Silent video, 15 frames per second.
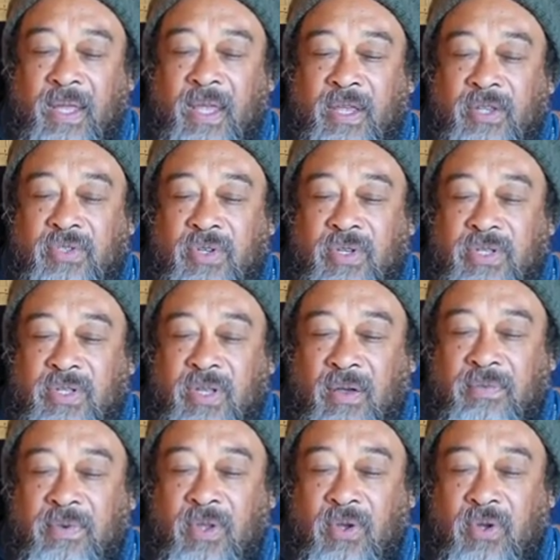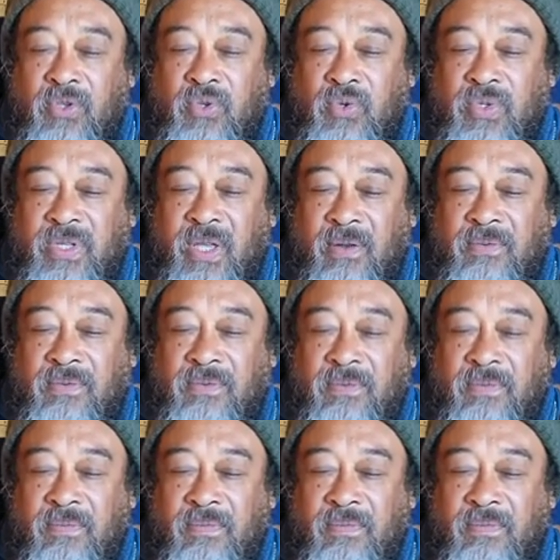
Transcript: is to discover your true self.